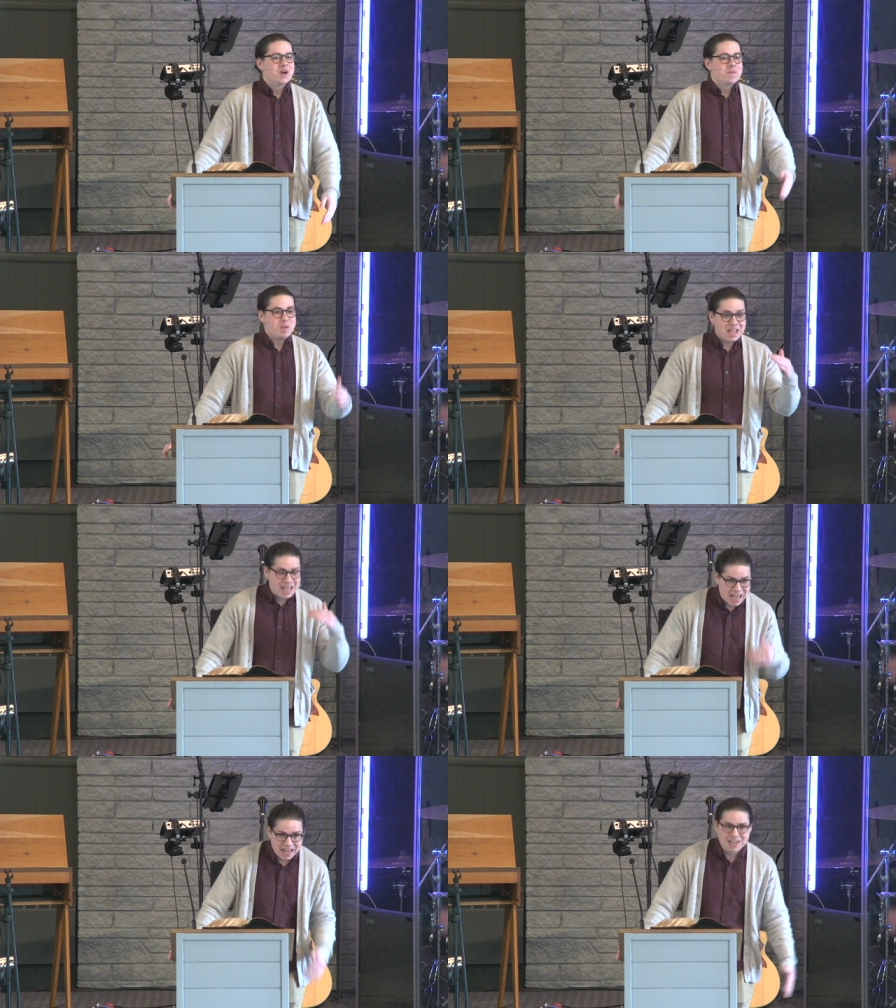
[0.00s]

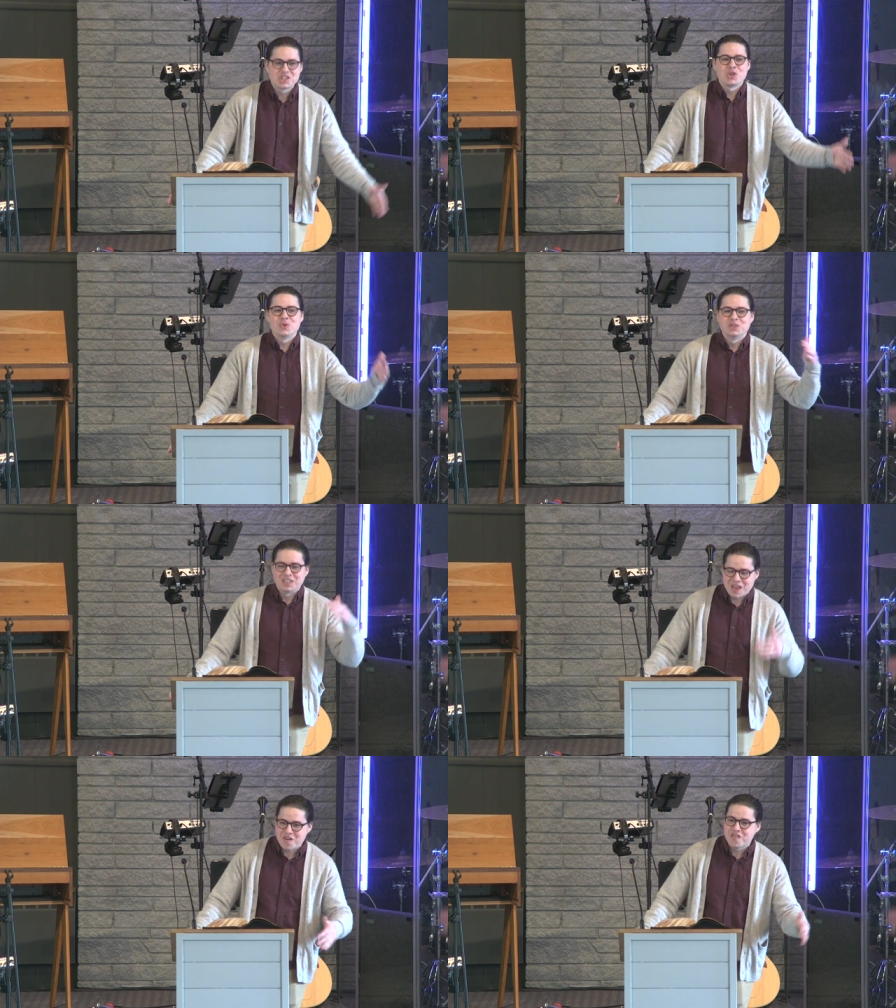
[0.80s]
beginning to
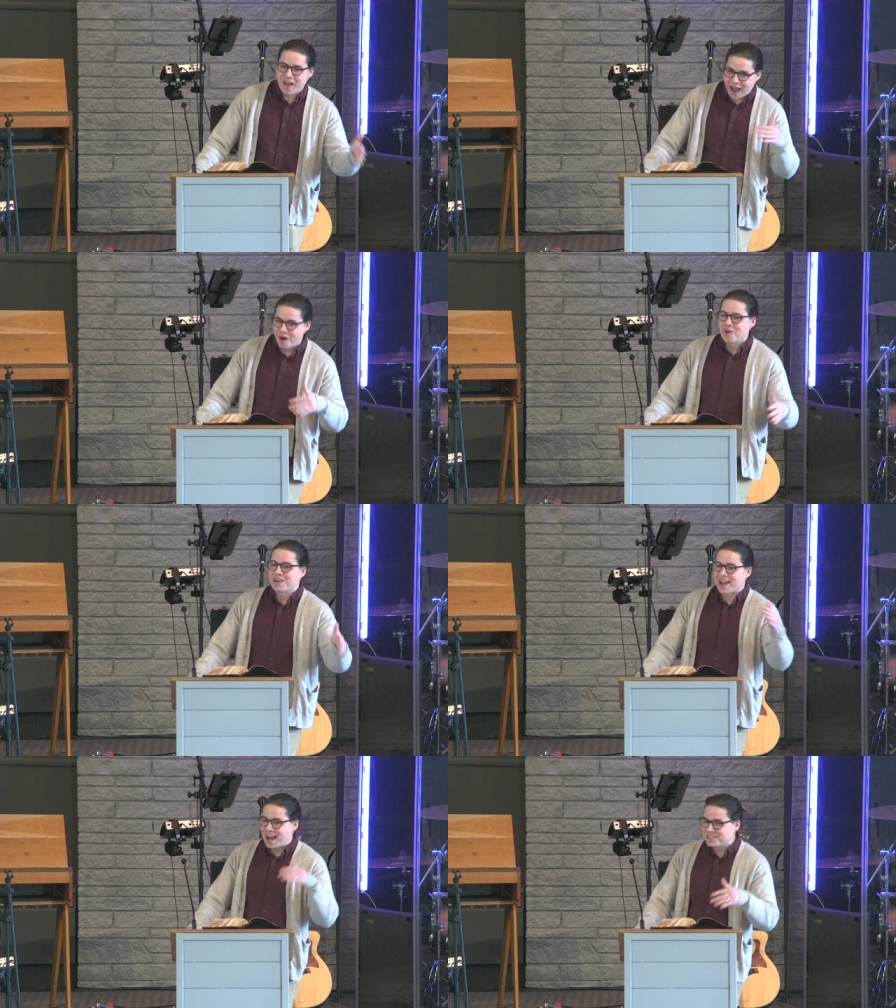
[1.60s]
live out
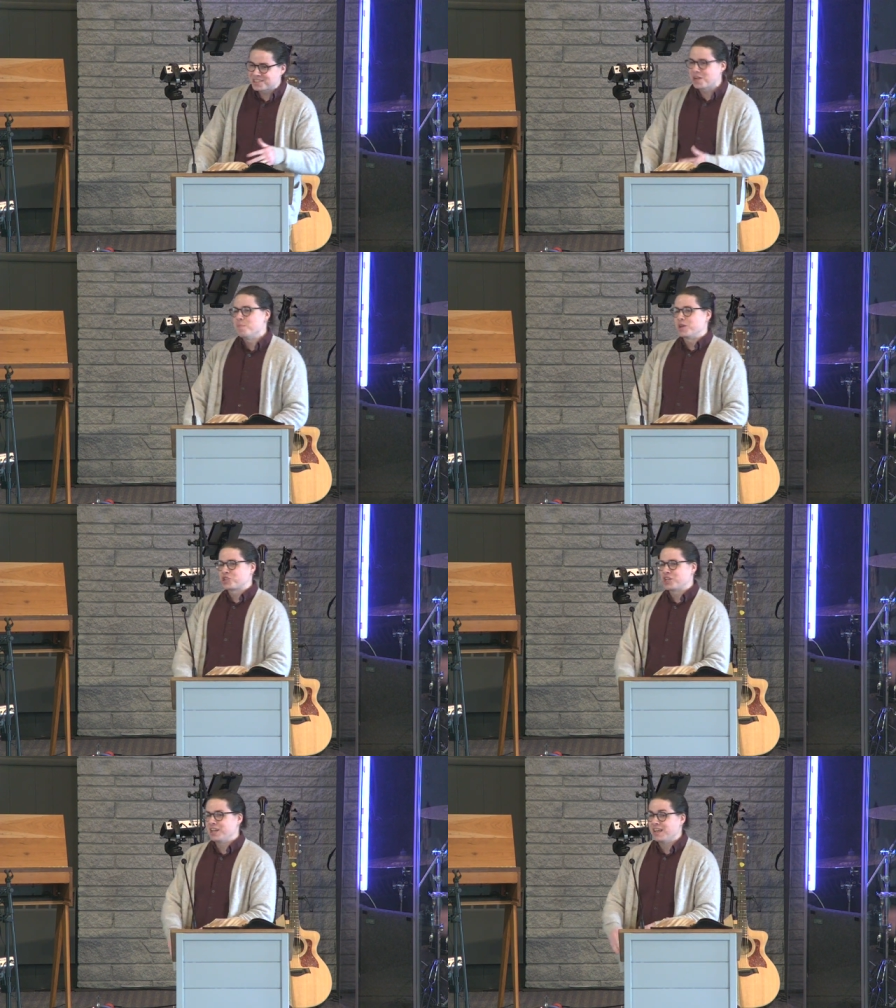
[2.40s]
God's
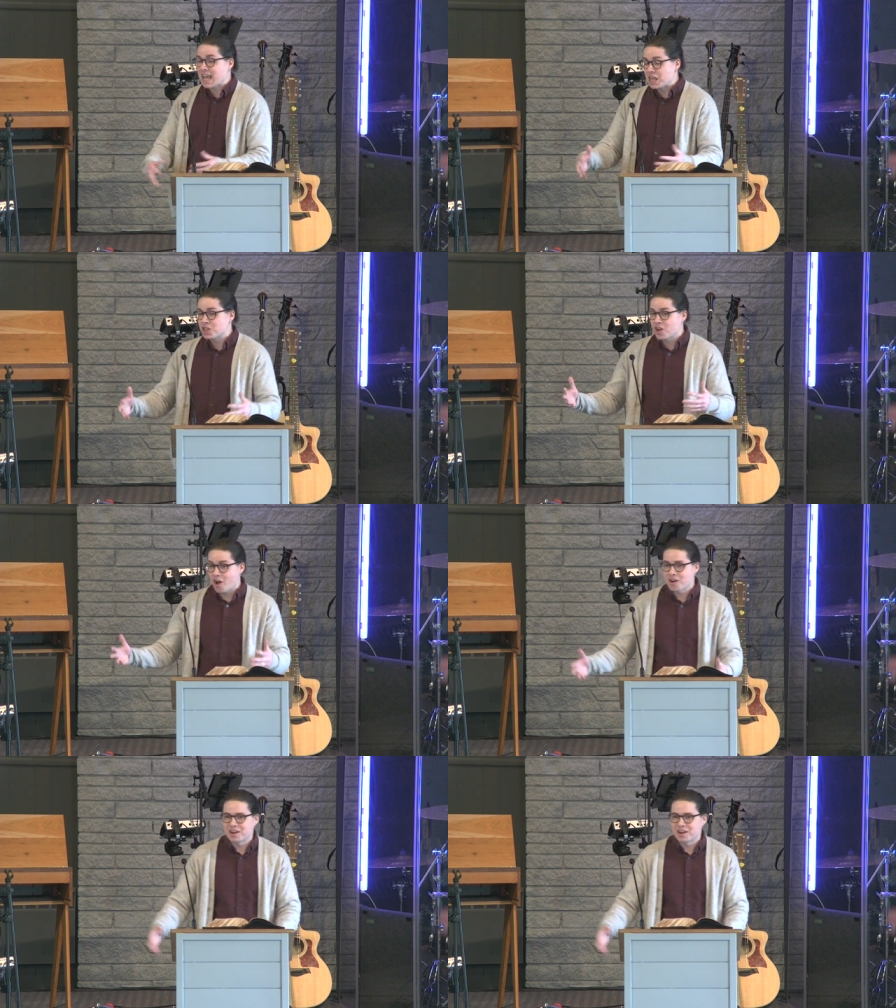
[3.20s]
commission in the garden.